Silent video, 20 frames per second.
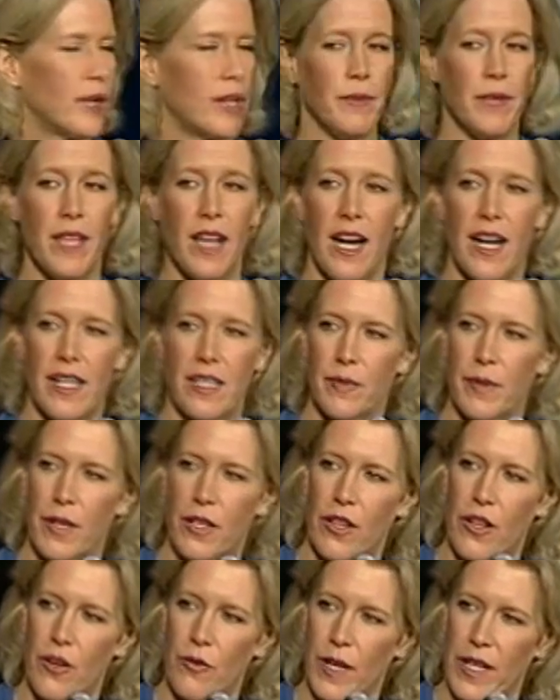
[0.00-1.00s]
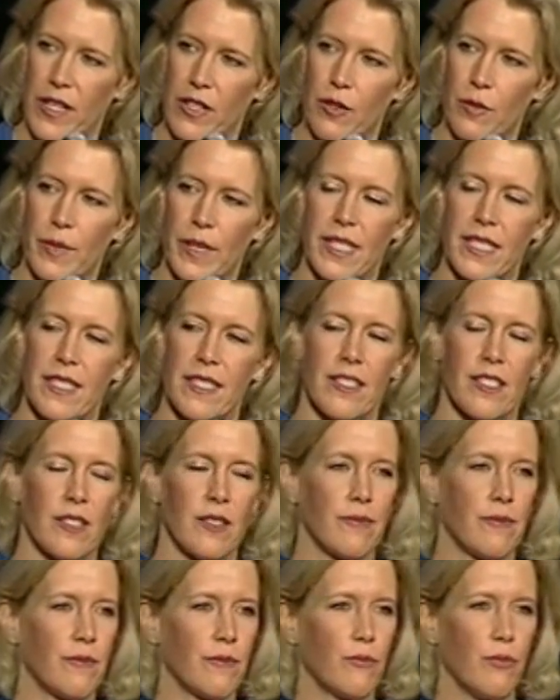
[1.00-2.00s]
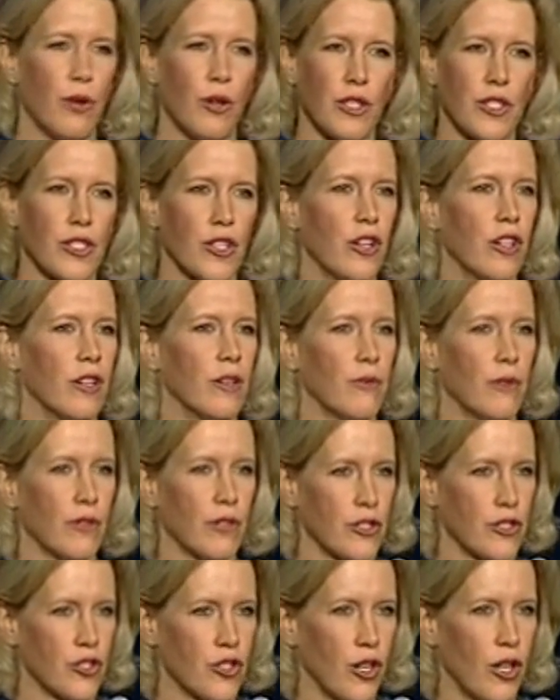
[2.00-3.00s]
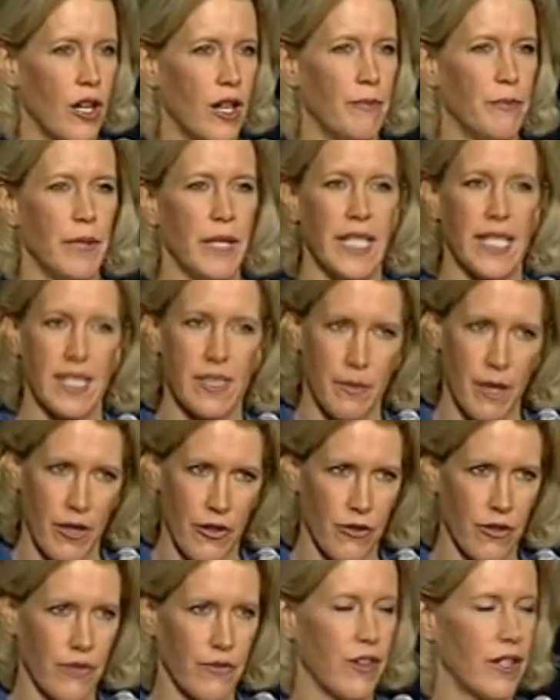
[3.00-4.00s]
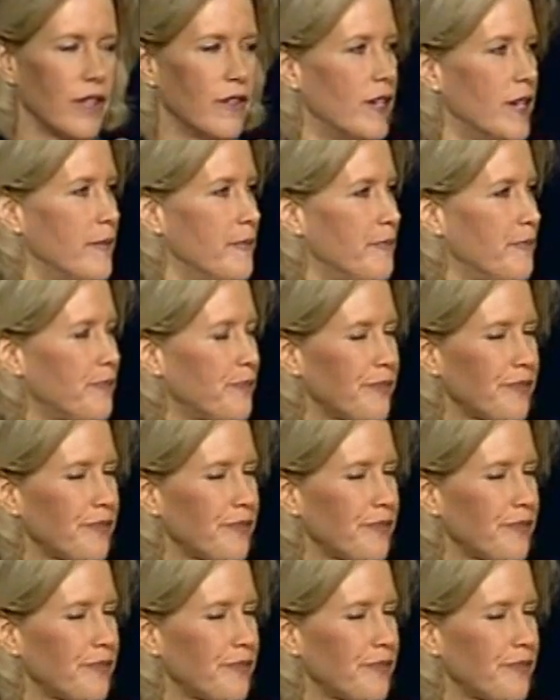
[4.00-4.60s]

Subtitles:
him in the hospital on a regular basis, broke his arm, broke his jaw, beat his mother in front of him.